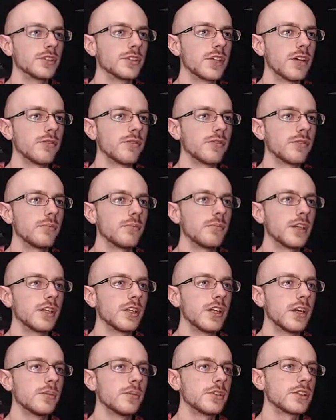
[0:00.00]
stuff. Big
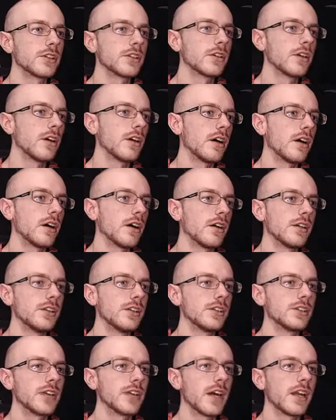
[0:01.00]
damage. Uh,
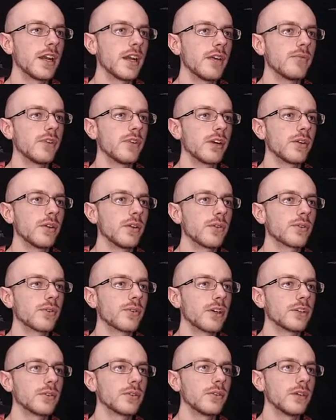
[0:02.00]
he's at a very low
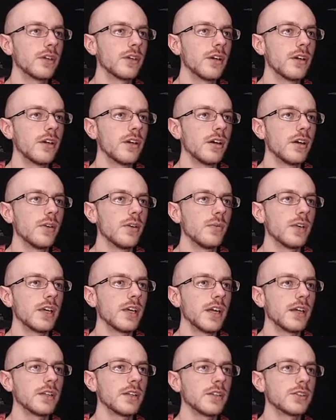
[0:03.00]
threshold. We
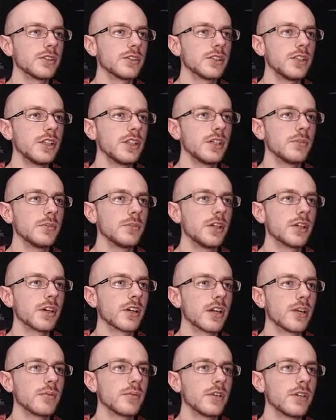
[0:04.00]
can't see him here,
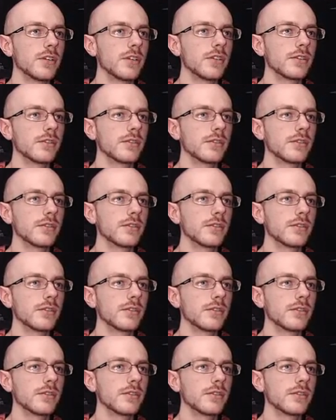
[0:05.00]
can we?